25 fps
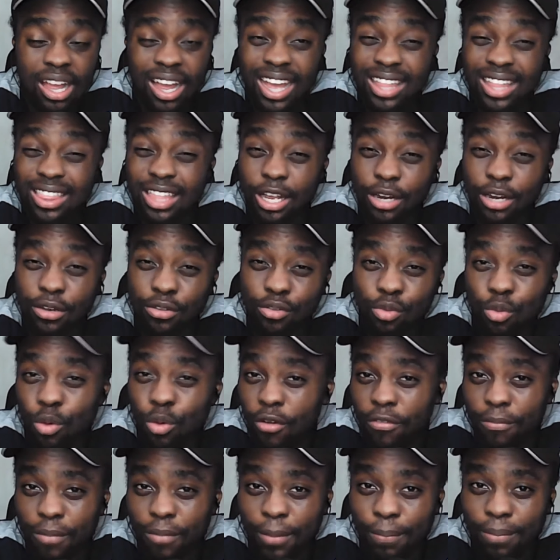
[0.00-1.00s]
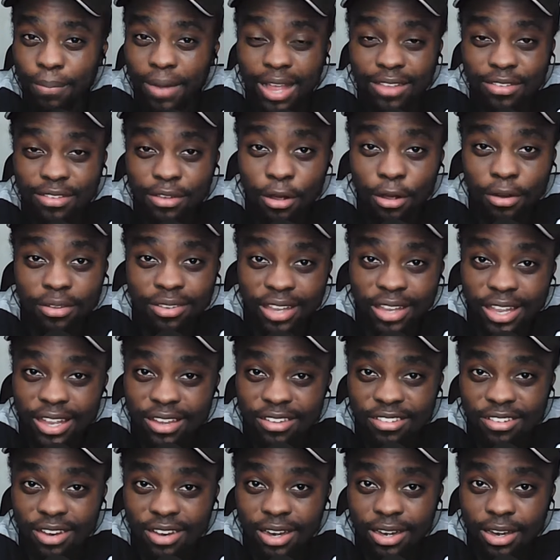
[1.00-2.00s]
I think 2 of my players got
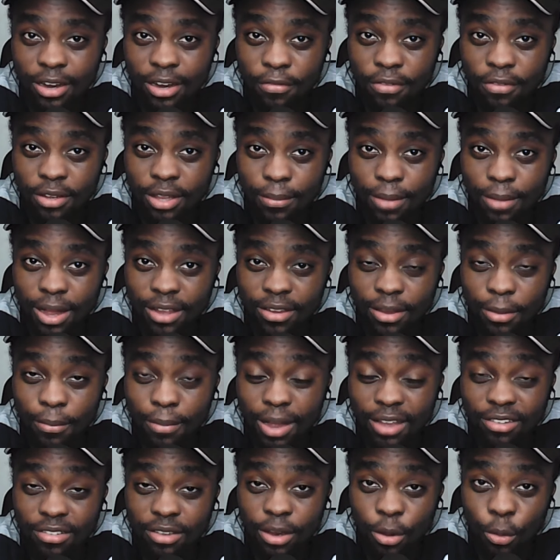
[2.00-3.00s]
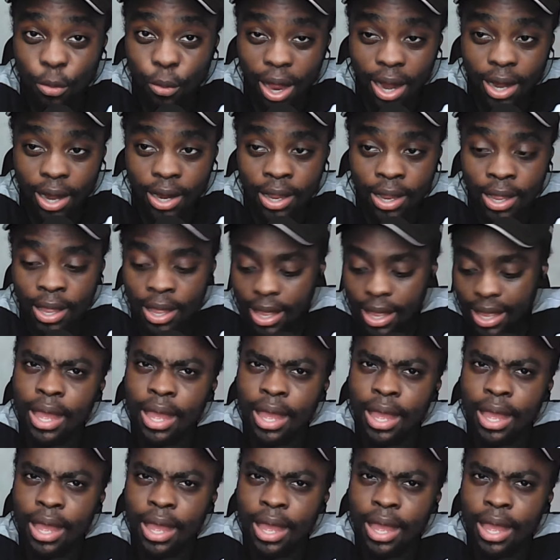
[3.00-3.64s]
injured after the match day 1.